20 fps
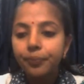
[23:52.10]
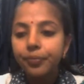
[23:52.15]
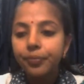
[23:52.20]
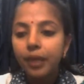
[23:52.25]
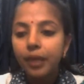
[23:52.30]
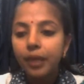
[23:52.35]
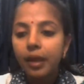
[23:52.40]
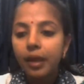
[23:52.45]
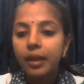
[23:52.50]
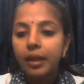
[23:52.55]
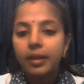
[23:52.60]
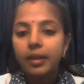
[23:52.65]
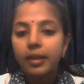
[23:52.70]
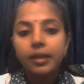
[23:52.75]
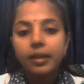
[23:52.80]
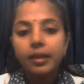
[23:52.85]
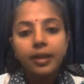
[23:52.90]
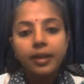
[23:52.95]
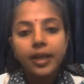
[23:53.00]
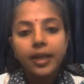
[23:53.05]
Yes,
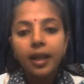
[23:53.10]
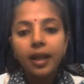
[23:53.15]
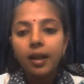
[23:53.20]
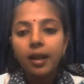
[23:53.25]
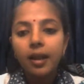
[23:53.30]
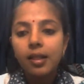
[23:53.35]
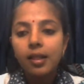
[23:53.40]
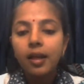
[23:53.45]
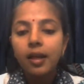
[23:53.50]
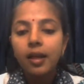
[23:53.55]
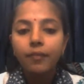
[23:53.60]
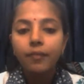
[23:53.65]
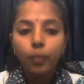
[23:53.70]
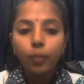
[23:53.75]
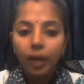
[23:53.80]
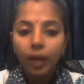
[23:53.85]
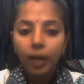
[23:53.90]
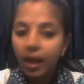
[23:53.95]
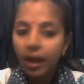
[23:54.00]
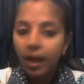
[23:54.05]
correct answer. Everyone
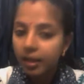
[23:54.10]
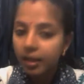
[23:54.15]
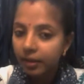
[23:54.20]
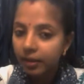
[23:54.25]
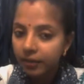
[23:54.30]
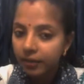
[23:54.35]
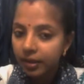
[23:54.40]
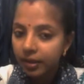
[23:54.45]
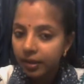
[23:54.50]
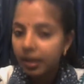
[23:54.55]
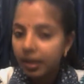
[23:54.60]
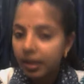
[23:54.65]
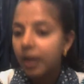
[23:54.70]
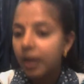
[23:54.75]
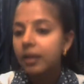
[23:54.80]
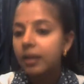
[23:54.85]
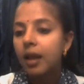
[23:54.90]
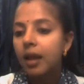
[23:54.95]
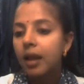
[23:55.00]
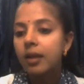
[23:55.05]
has given the correct
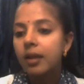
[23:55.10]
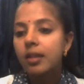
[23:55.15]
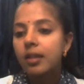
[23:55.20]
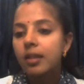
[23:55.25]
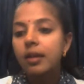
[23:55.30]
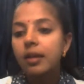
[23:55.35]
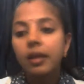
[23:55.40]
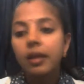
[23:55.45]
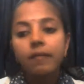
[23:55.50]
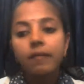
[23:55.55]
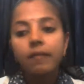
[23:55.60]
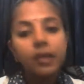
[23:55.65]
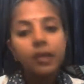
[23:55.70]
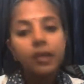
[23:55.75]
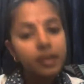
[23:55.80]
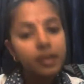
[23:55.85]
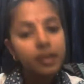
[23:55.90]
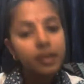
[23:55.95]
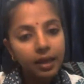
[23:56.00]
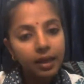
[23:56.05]
answer. He will
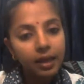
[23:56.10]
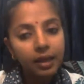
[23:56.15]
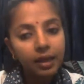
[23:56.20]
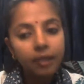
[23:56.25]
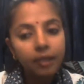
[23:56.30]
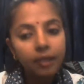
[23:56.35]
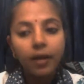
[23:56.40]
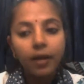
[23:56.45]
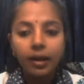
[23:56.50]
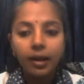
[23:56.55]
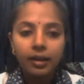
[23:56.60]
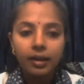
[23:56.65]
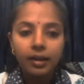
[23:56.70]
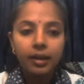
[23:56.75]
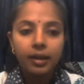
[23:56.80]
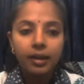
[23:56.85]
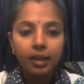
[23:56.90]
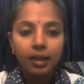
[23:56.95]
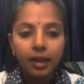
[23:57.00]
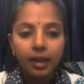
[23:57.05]
stay here until
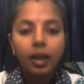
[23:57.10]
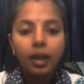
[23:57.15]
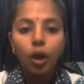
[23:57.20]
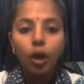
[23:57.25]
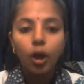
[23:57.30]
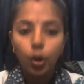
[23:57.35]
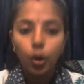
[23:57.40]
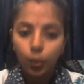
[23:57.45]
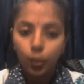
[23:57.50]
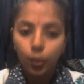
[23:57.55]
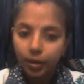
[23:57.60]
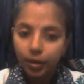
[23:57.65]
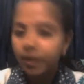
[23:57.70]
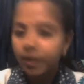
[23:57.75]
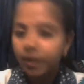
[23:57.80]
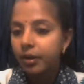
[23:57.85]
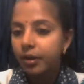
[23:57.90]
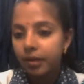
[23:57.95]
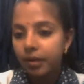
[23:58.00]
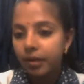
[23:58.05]
he
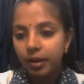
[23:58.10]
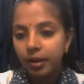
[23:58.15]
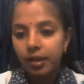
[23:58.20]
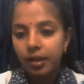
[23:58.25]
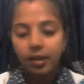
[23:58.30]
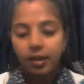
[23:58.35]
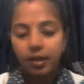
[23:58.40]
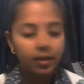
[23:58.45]
returns.